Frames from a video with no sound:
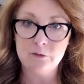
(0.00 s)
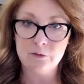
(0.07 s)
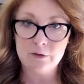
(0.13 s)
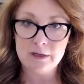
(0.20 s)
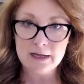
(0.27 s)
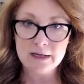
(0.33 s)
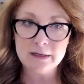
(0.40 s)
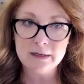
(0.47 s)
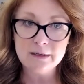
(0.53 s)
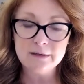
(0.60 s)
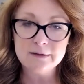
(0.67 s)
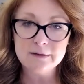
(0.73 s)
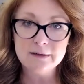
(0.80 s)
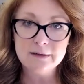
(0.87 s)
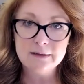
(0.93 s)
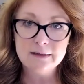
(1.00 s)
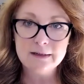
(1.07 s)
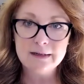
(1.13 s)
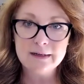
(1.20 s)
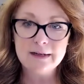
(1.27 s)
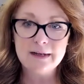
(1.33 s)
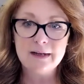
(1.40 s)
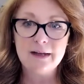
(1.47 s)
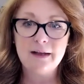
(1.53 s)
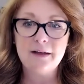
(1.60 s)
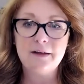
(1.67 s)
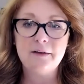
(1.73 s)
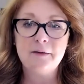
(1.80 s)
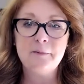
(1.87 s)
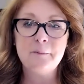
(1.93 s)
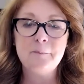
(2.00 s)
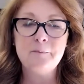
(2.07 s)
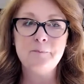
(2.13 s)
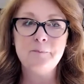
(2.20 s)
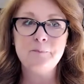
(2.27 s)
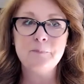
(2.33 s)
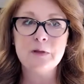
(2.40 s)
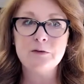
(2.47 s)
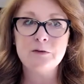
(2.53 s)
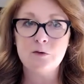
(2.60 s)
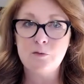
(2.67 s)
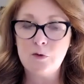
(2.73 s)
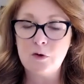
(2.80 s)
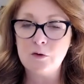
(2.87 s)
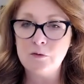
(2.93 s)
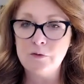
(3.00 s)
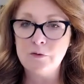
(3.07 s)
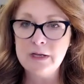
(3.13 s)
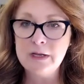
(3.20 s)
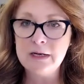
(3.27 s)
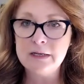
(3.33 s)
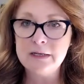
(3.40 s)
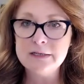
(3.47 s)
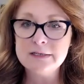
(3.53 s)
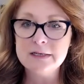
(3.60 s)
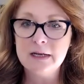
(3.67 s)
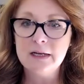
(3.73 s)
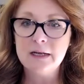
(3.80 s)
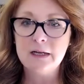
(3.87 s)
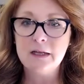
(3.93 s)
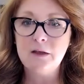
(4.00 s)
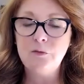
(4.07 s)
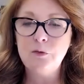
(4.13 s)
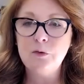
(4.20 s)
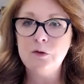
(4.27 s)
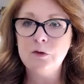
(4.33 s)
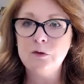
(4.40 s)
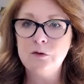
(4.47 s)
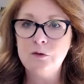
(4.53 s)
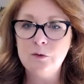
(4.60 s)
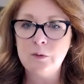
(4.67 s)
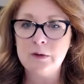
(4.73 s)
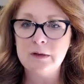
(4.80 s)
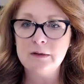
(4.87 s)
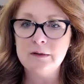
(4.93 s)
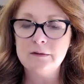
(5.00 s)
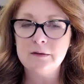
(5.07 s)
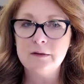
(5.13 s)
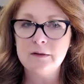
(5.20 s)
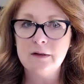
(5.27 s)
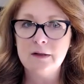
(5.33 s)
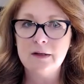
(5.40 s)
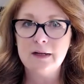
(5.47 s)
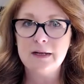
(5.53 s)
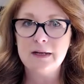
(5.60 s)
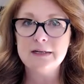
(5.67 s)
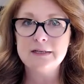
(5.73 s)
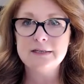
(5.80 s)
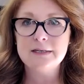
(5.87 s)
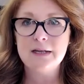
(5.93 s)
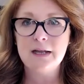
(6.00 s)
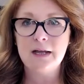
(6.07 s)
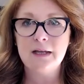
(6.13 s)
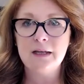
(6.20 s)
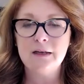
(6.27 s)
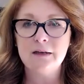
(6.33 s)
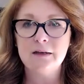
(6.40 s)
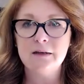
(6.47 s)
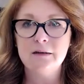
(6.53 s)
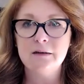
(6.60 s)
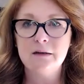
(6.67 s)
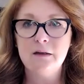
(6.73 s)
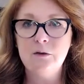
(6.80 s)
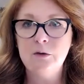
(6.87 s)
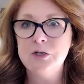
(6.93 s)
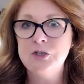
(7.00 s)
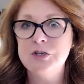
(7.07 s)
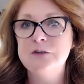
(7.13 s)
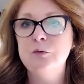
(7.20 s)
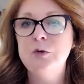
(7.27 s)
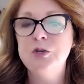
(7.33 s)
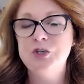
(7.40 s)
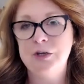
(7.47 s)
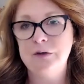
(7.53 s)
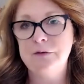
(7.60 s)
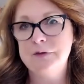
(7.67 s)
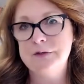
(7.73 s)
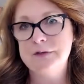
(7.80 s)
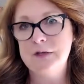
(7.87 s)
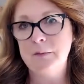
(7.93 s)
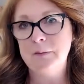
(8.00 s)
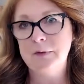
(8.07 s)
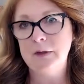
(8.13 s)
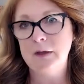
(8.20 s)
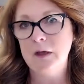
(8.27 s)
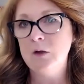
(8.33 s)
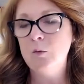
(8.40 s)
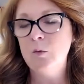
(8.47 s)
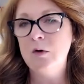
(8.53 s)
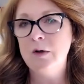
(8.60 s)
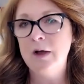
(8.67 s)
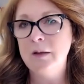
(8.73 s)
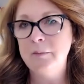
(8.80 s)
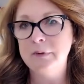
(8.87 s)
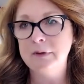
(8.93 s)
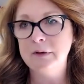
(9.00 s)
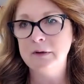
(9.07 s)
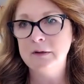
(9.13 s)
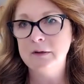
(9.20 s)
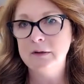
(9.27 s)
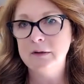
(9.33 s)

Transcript: to get it. So for reallys, if you don't do it, it's like you are just wishing for something. It won't happen.